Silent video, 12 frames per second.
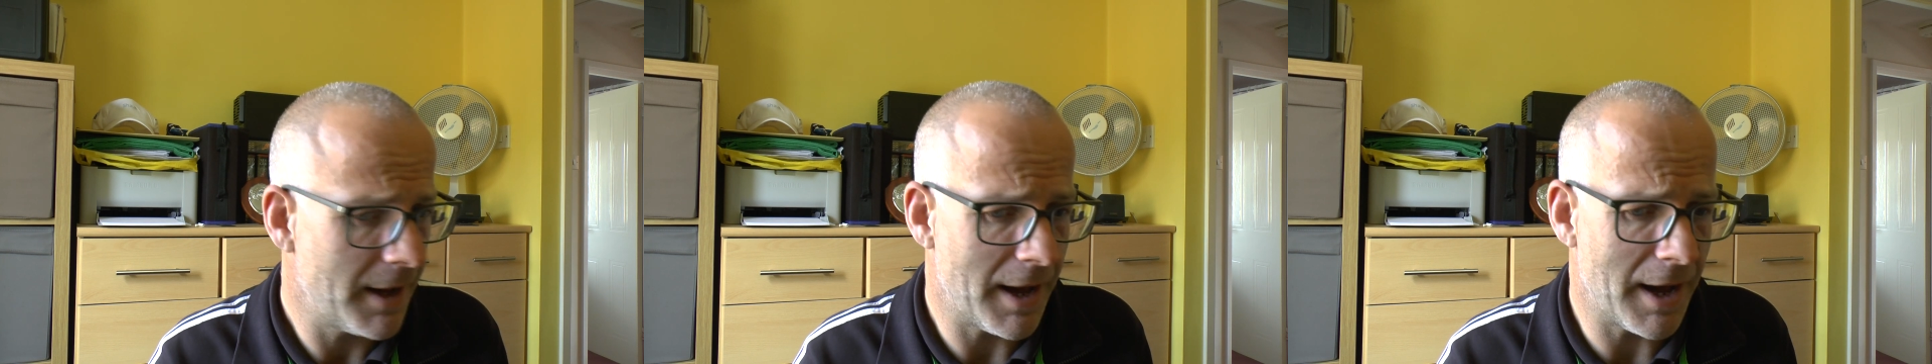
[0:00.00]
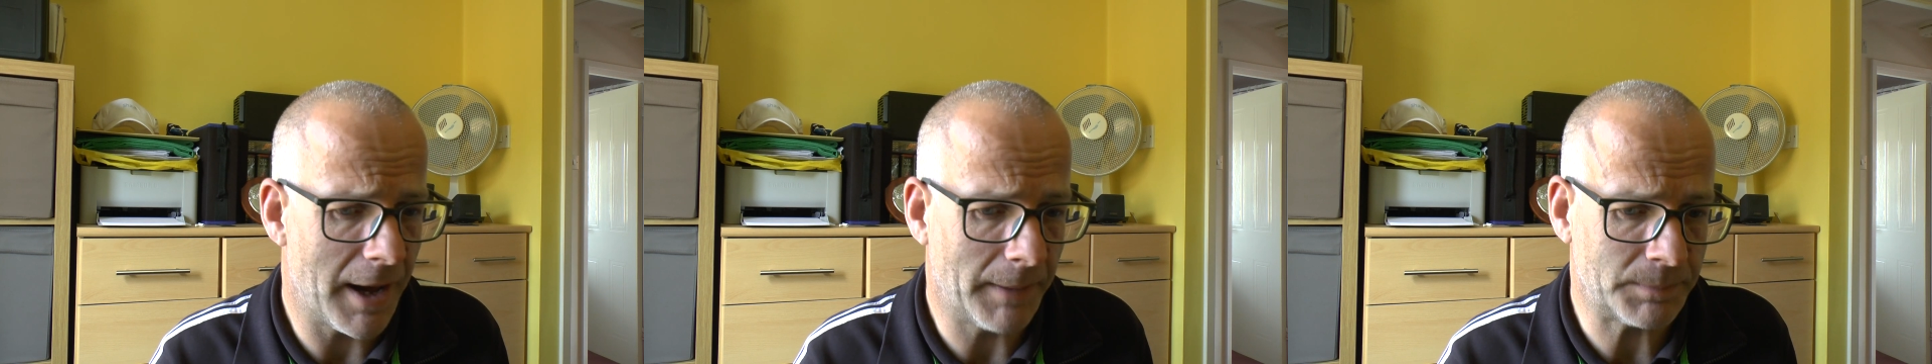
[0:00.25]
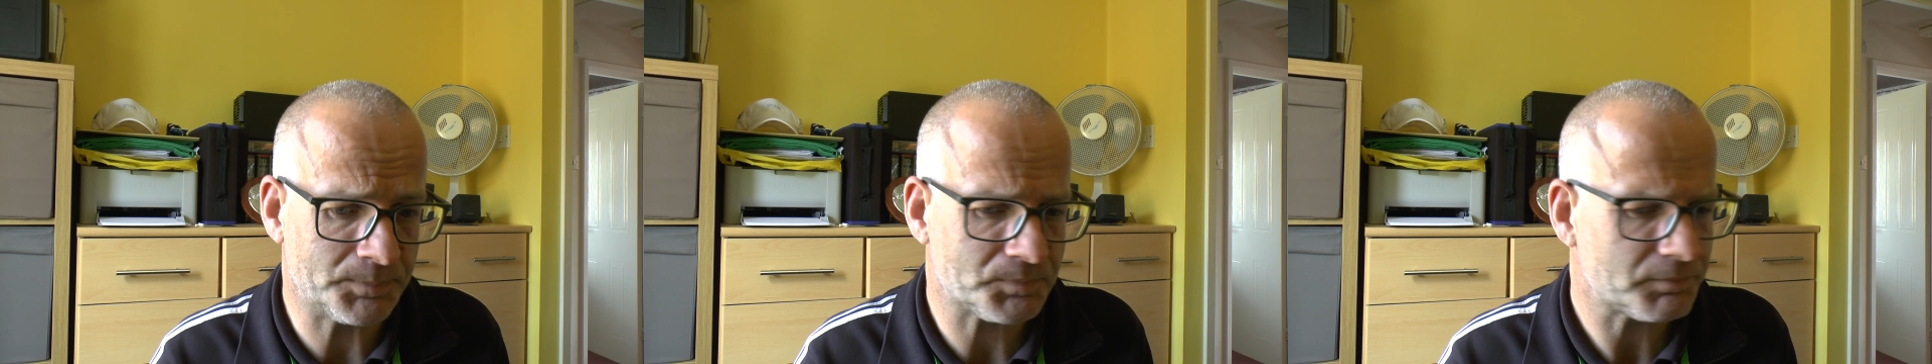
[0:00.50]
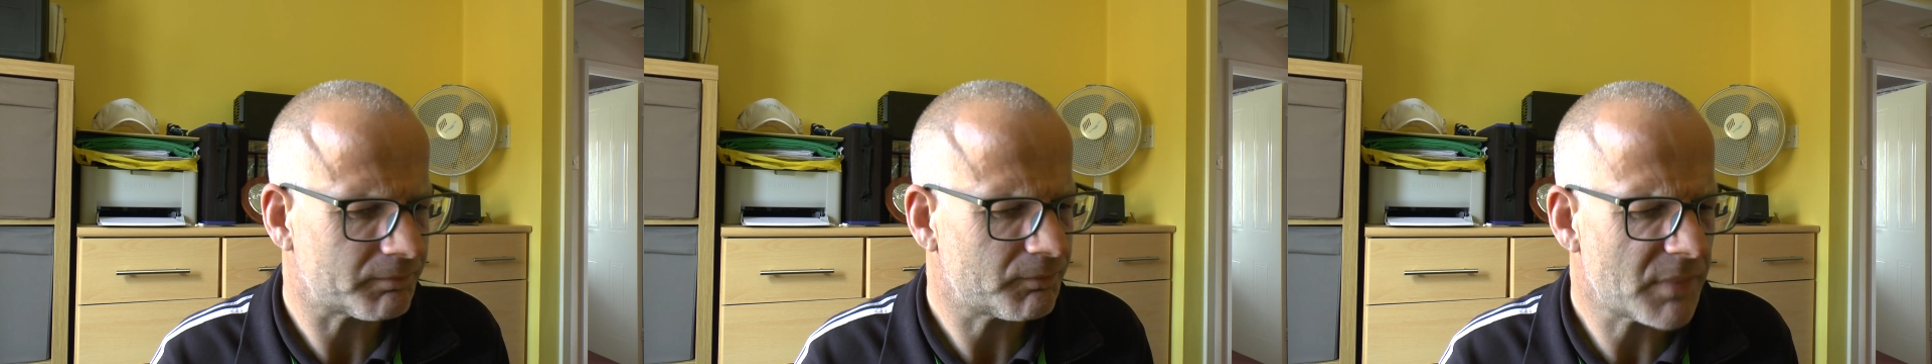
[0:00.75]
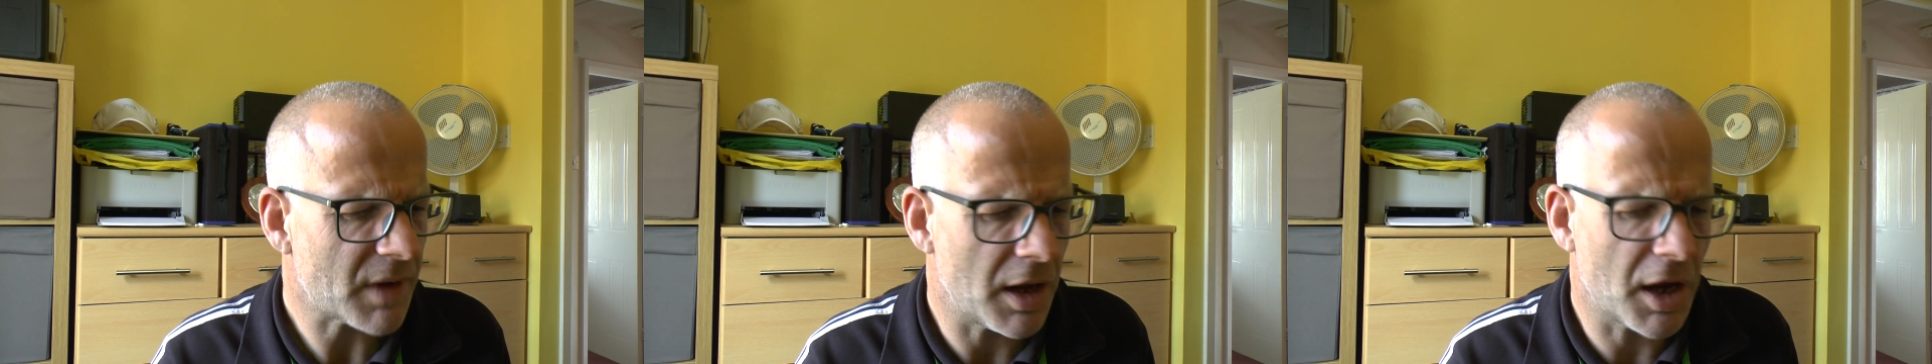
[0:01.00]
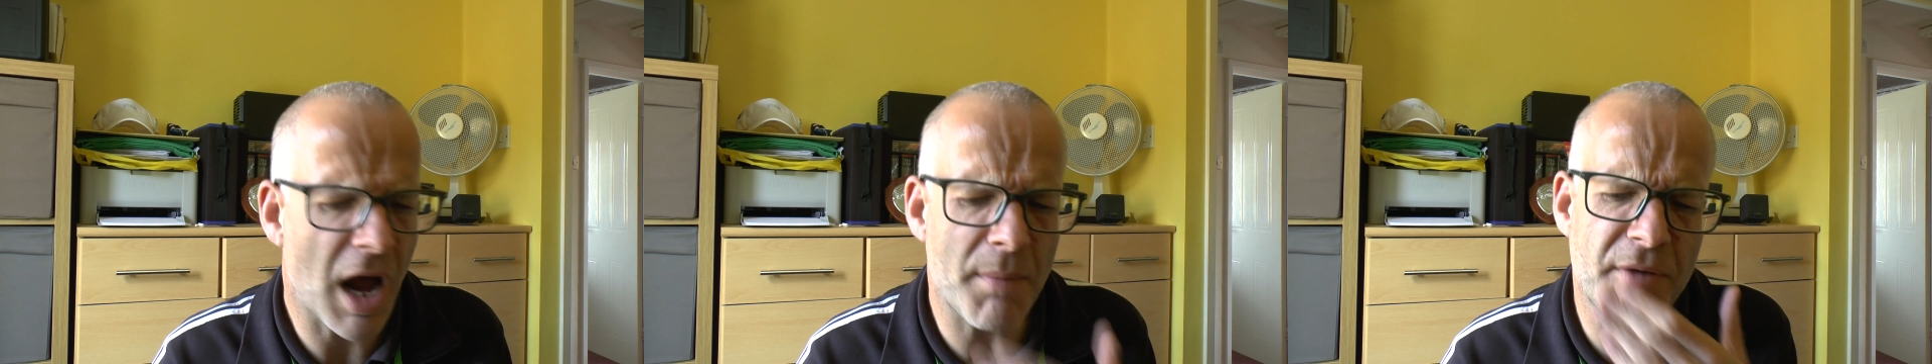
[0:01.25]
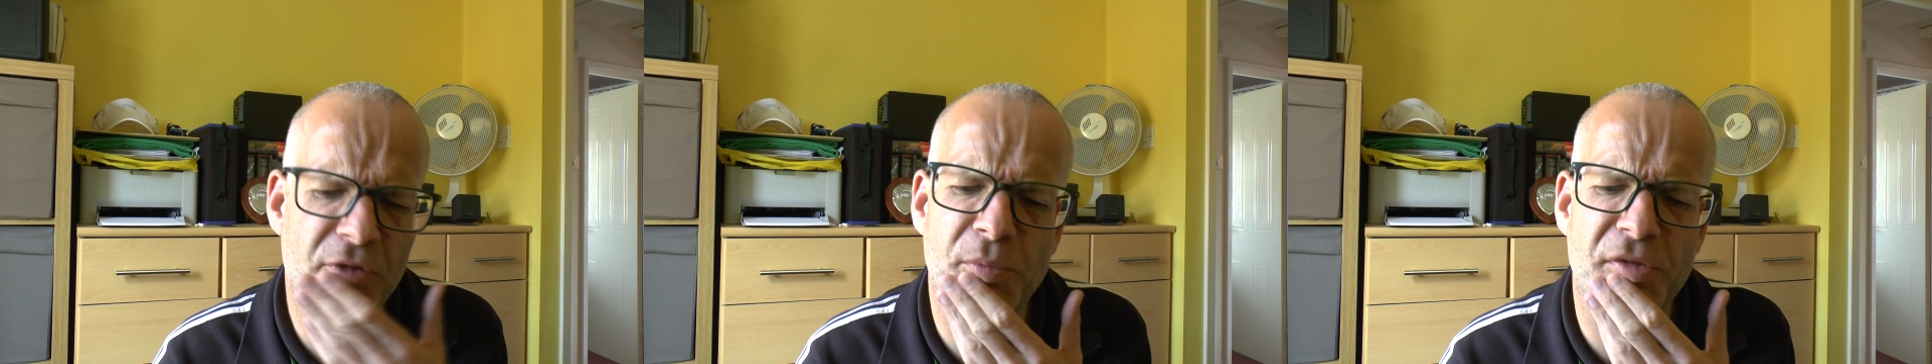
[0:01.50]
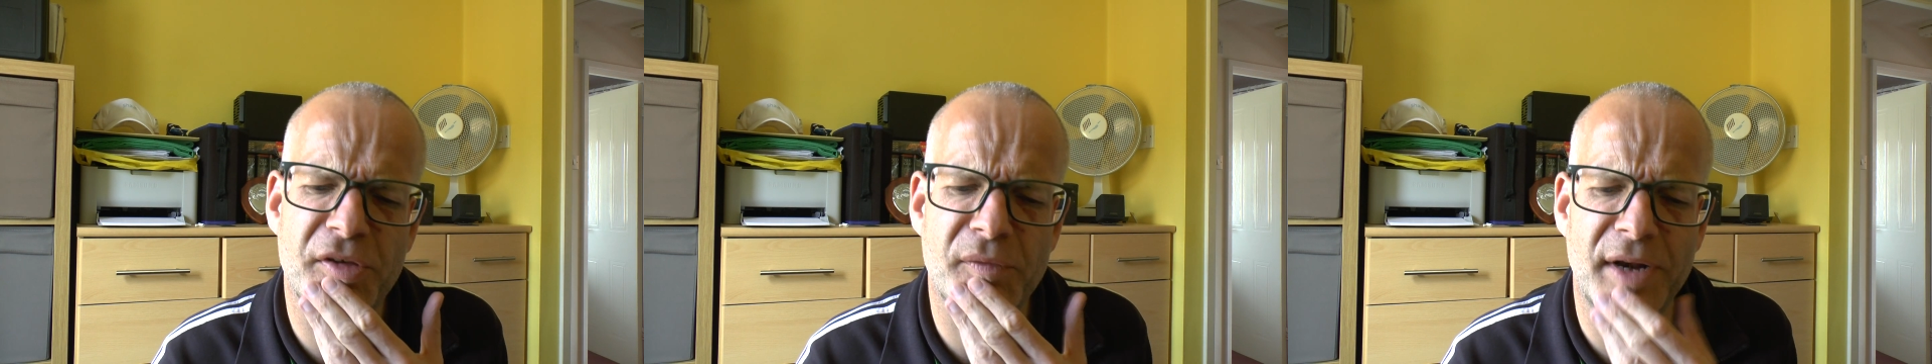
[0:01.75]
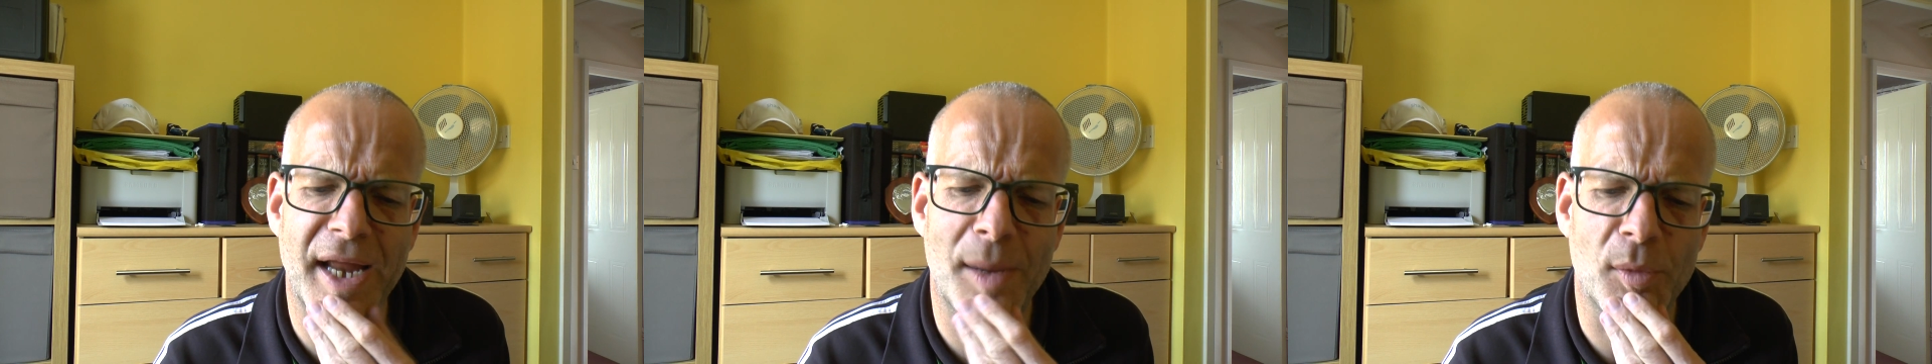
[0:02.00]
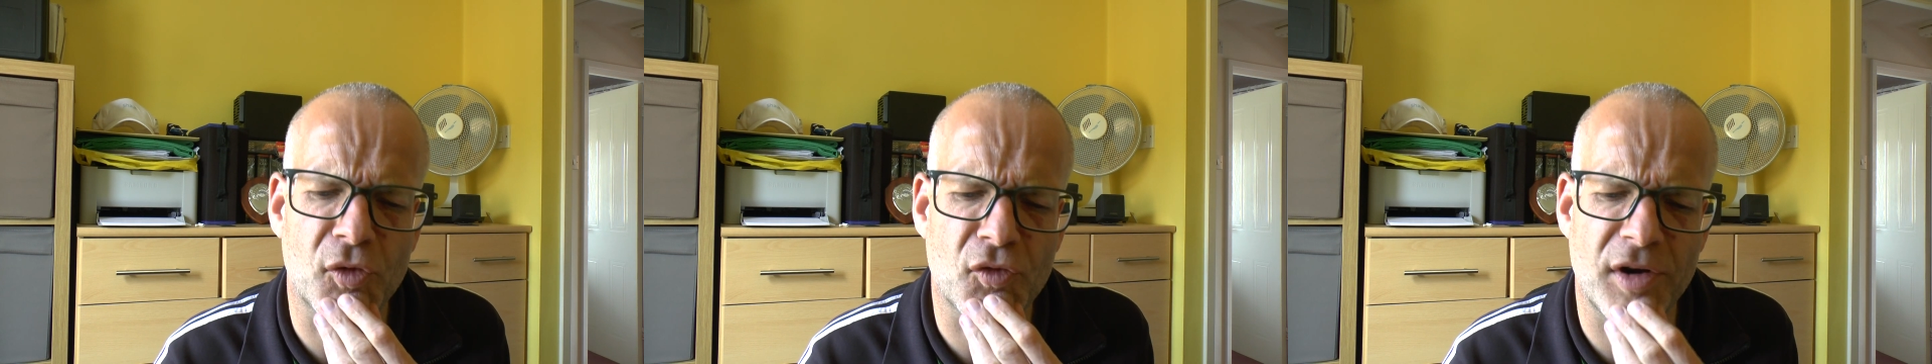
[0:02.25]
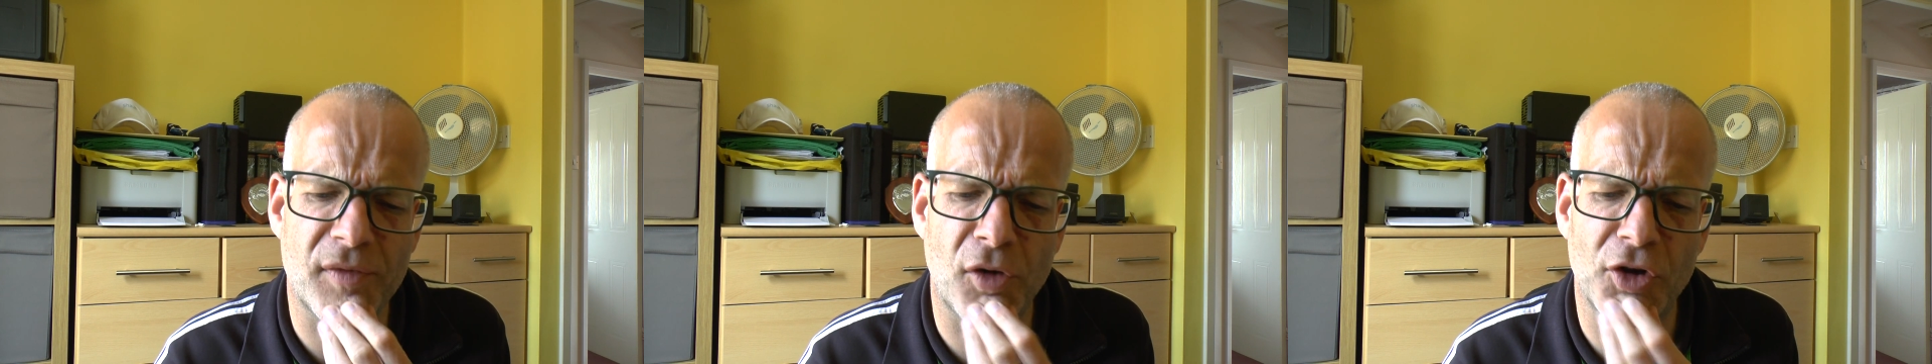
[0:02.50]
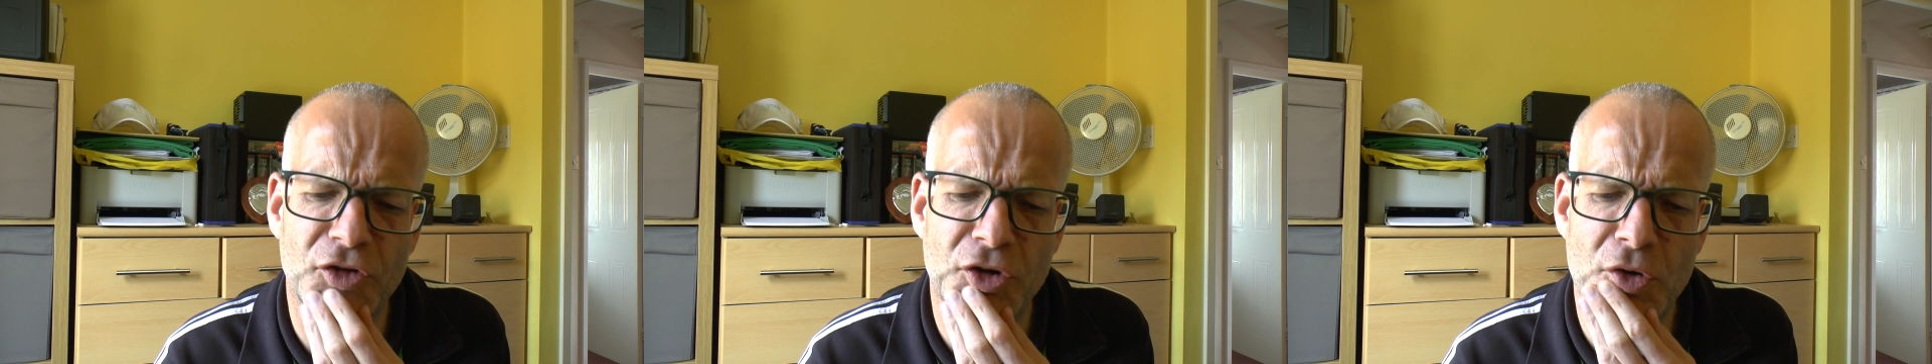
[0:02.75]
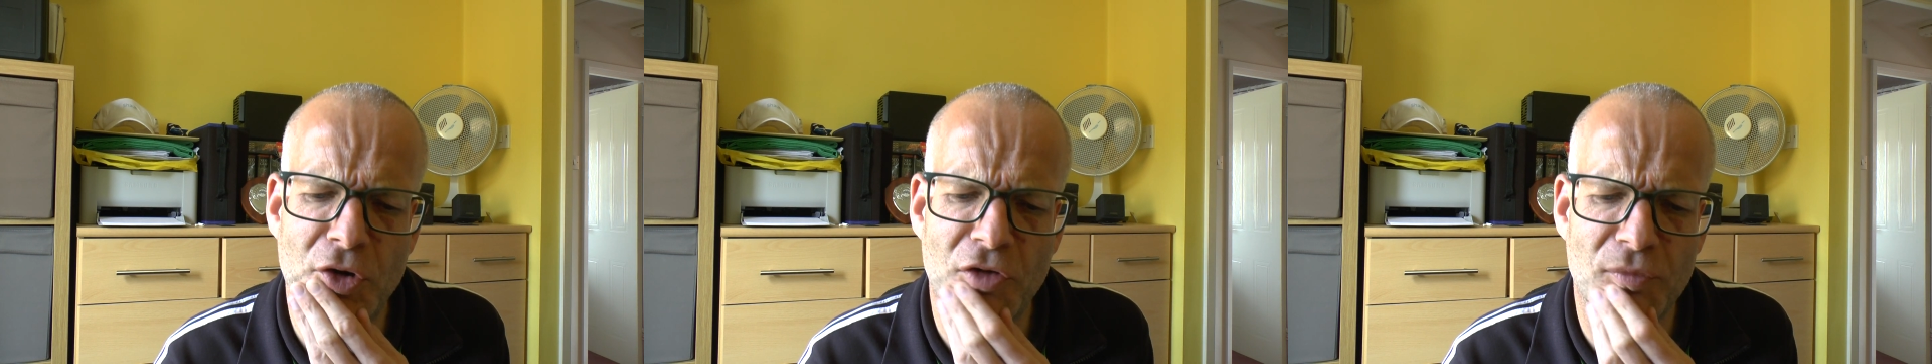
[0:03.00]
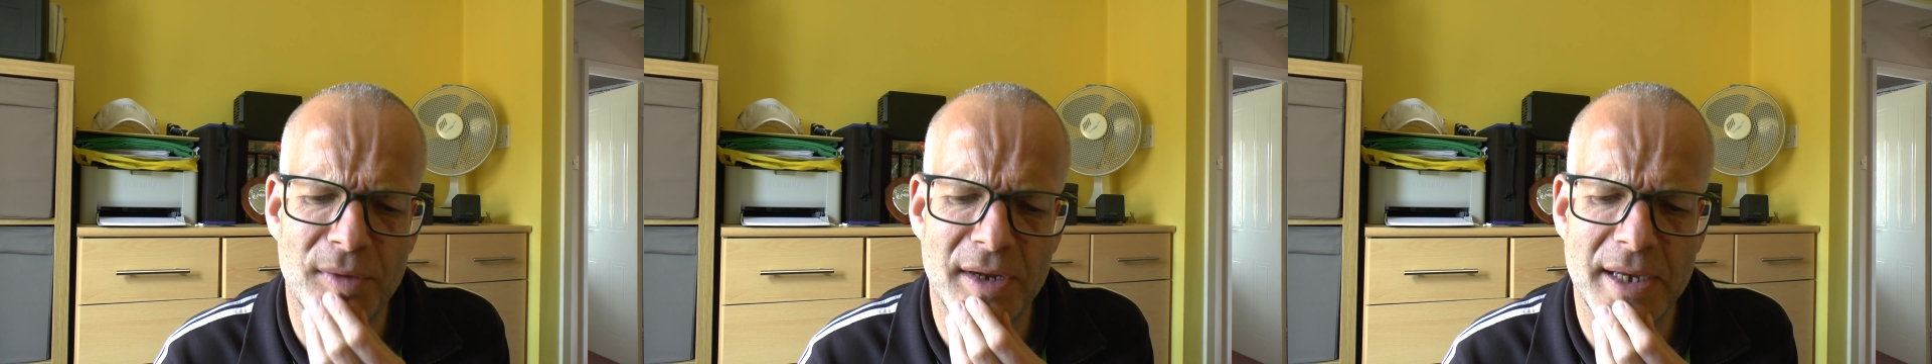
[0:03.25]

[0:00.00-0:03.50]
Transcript: Can't remember specifically how much Street Fighter 2 cost me.